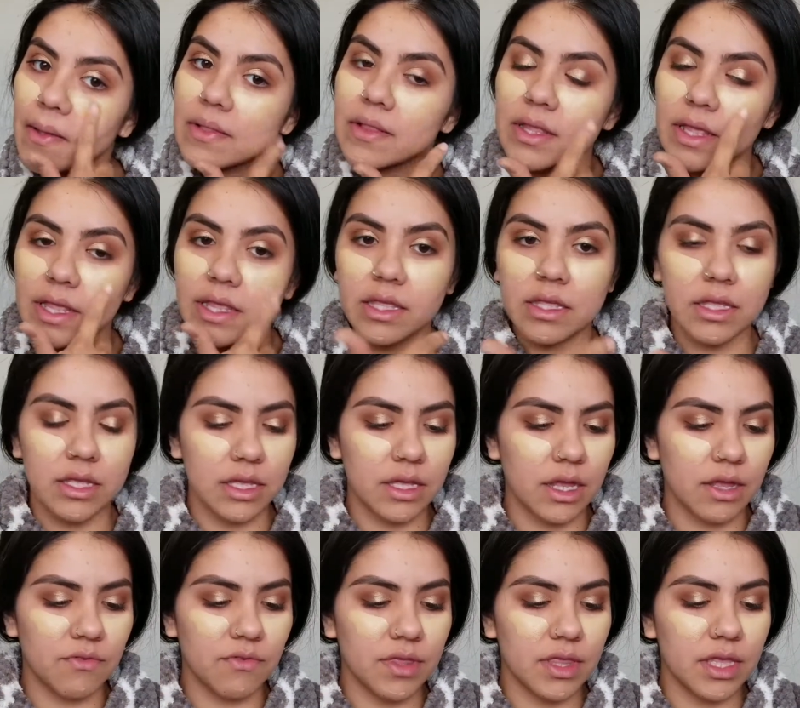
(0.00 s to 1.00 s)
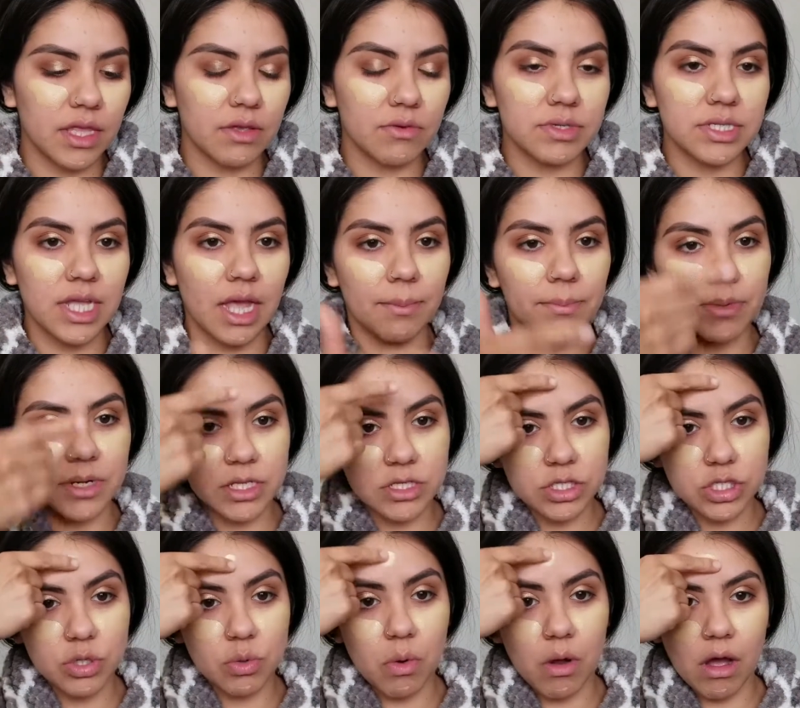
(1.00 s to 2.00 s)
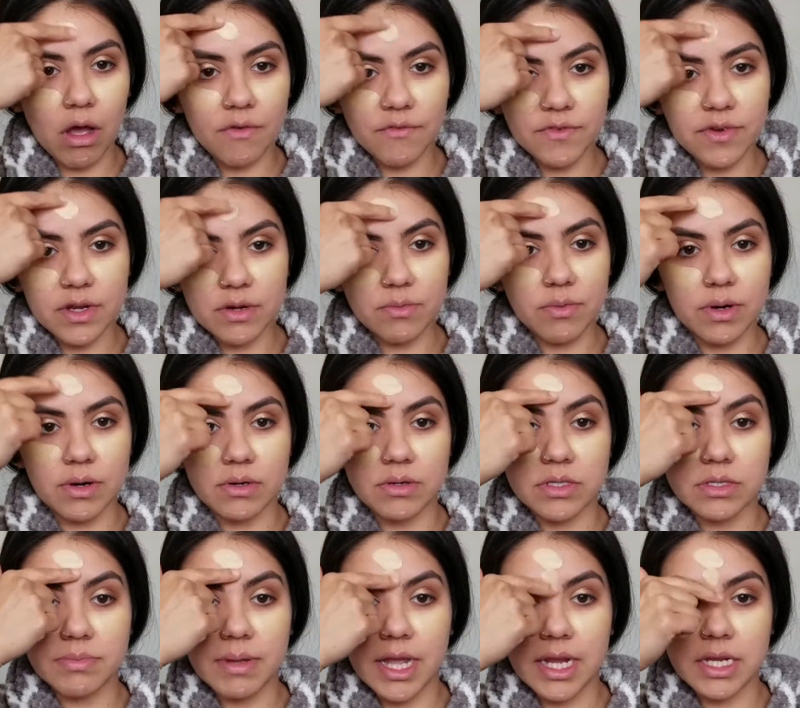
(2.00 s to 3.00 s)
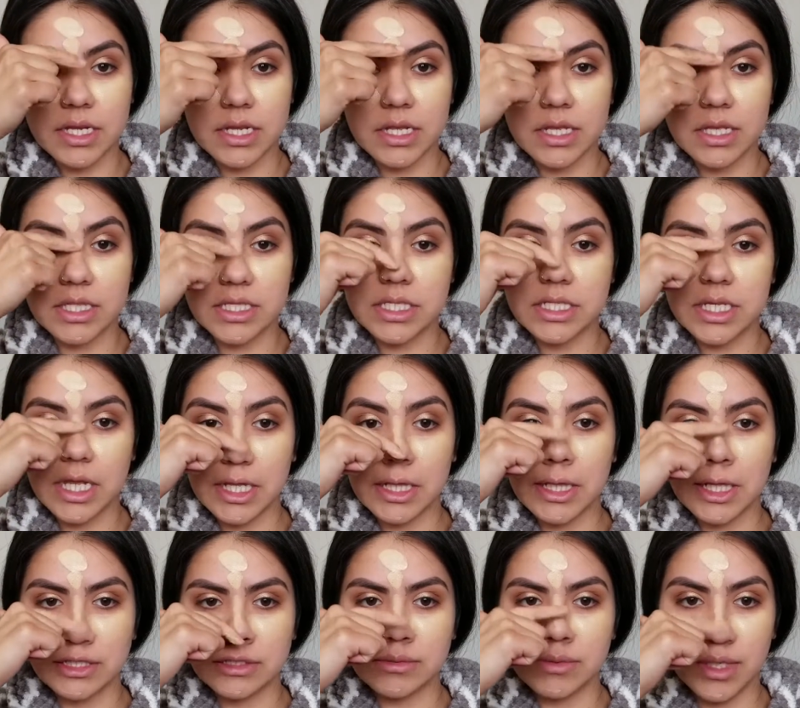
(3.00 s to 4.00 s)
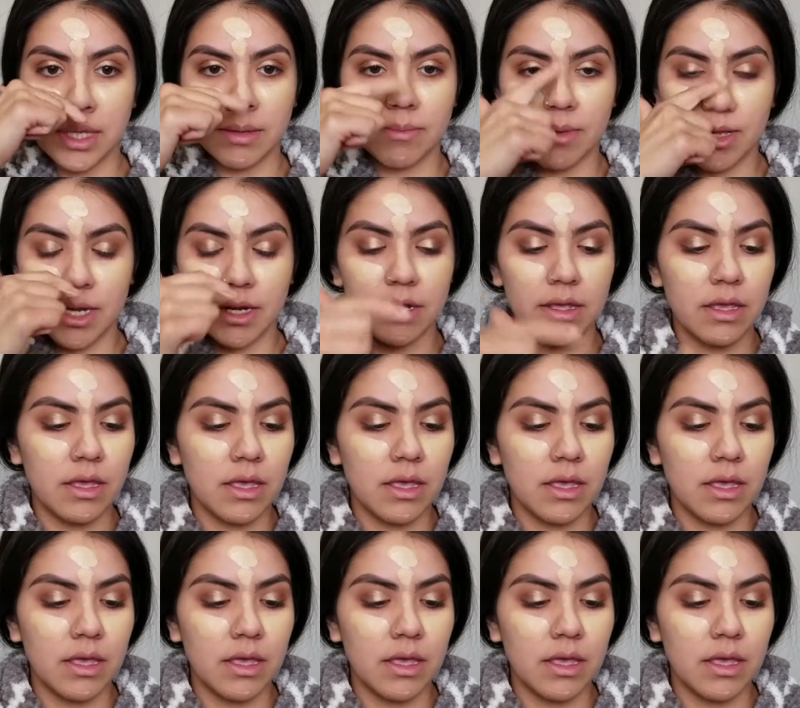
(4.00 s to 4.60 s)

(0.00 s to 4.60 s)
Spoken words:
Like, I felt like it was happening too often where I was packing inside. That's what I mean.